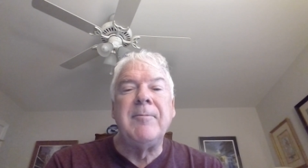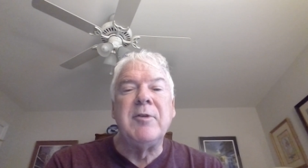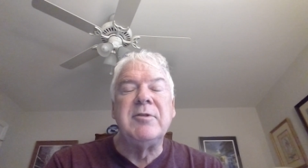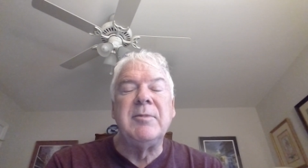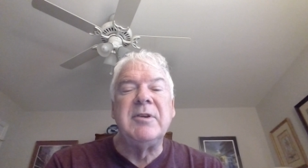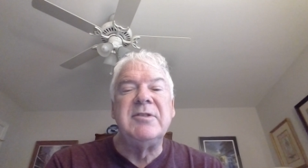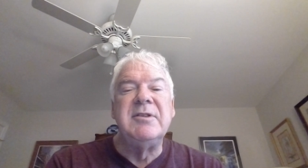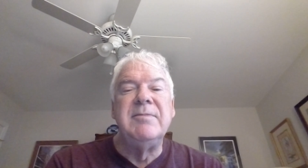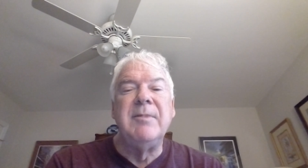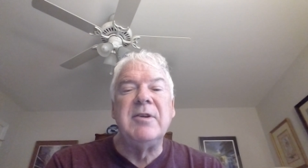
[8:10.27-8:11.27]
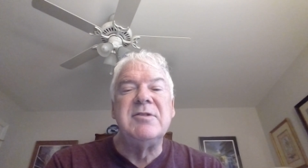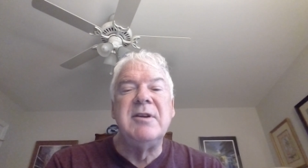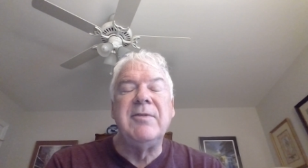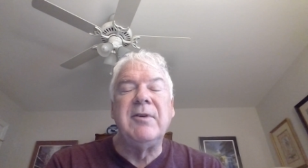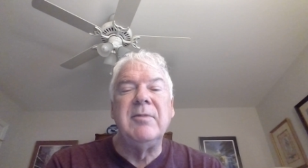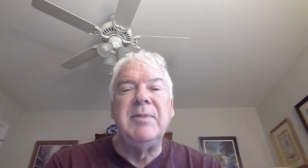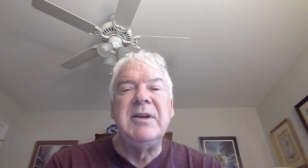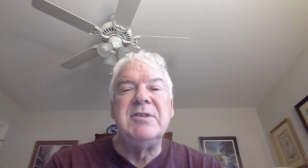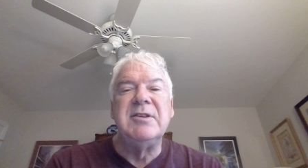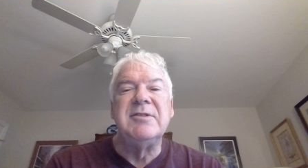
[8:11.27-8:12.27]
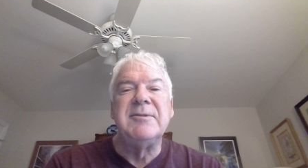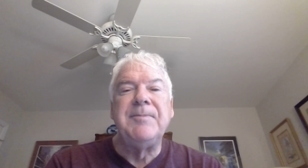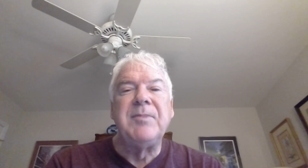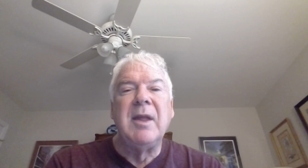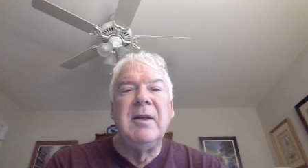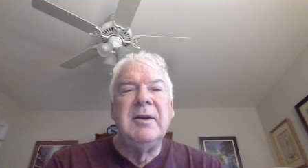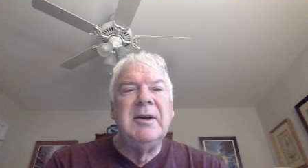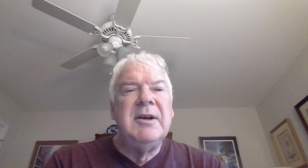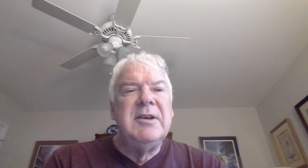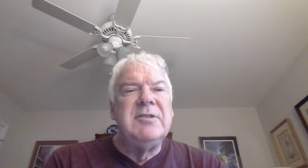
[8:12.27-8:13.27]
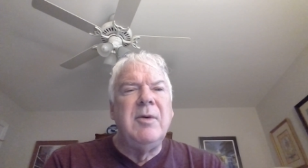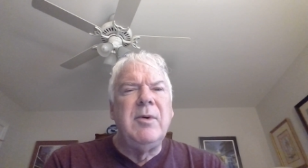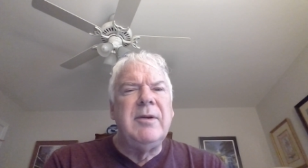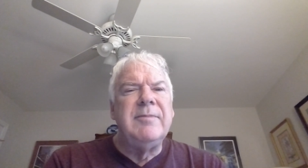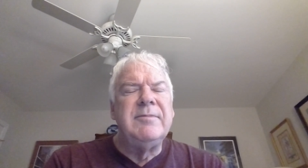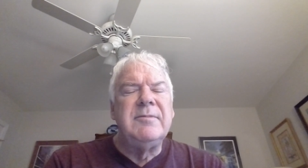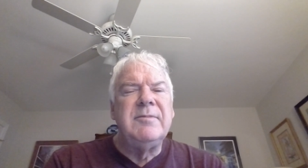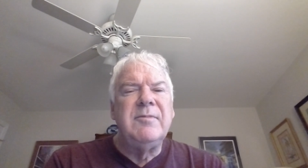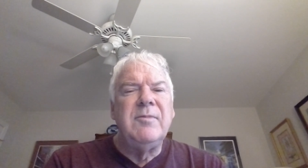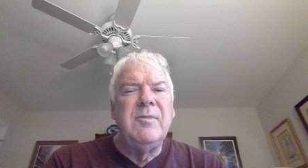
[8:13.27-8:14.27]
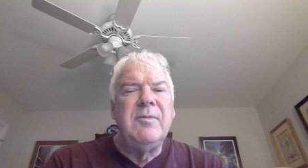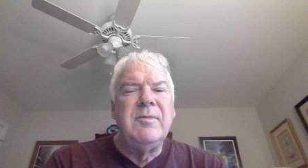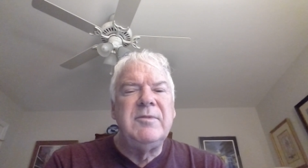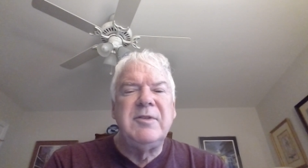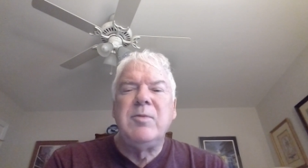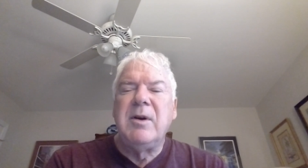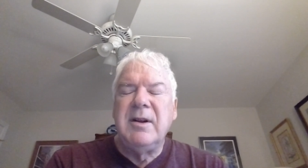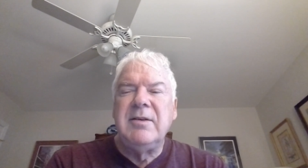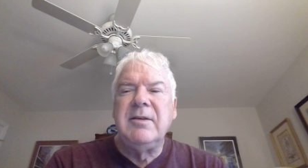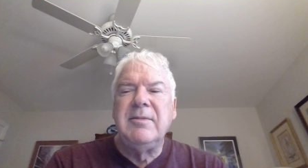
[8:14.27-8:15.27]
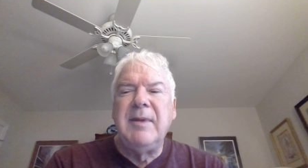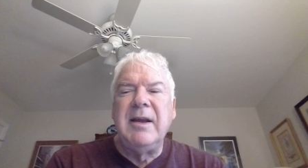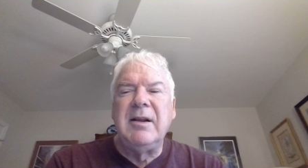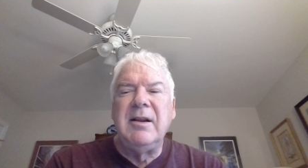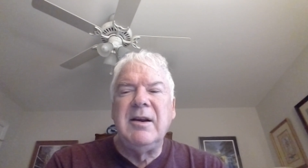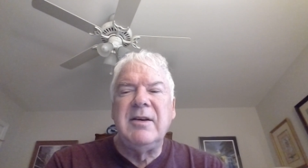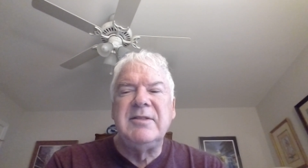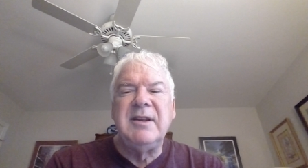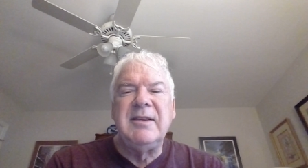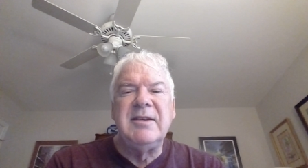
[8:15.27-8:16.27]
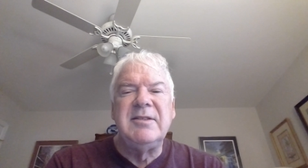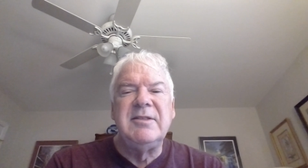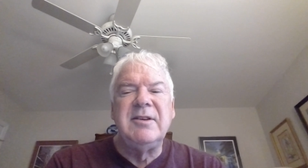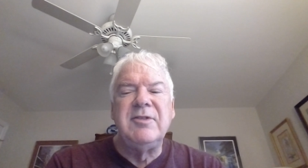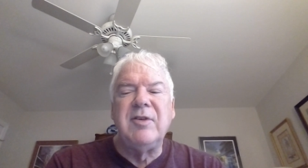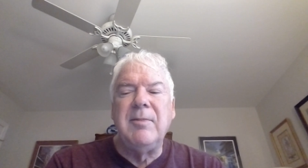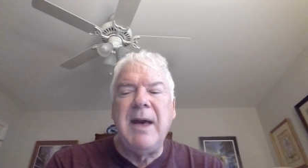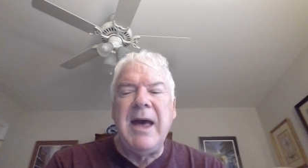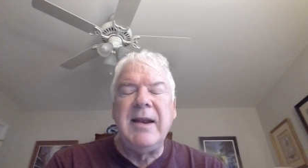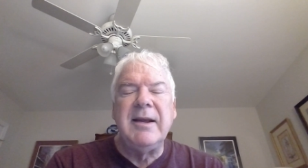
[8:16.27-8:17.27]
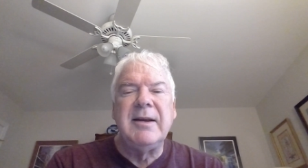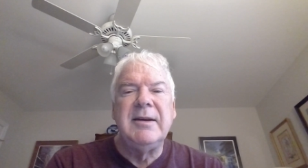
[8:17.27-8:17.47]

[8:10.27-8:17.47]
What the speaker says: Those are much different beaches. So what I'm just wanted to make clear is that this is a dramatic